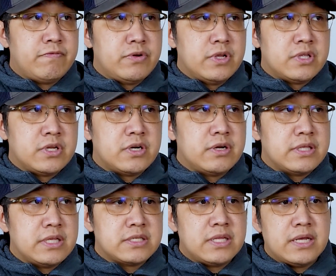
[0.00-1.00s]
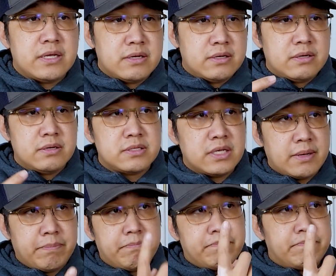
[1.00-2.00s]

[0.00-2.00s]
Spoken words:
for the turret is like it's like a